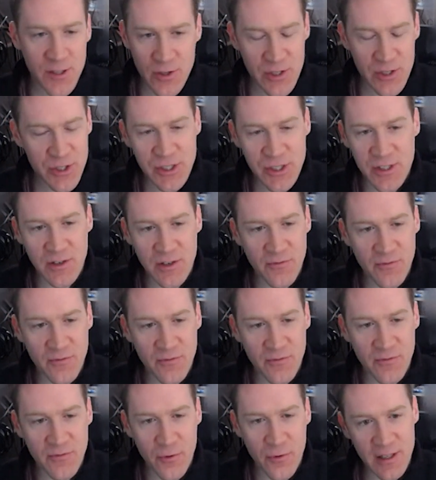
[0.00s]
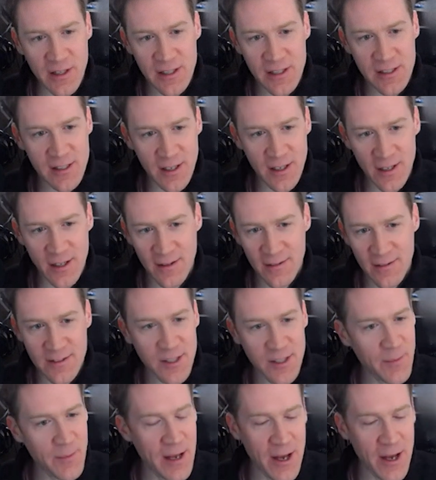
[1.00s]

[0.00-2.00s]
so it's just unfortunate this uh,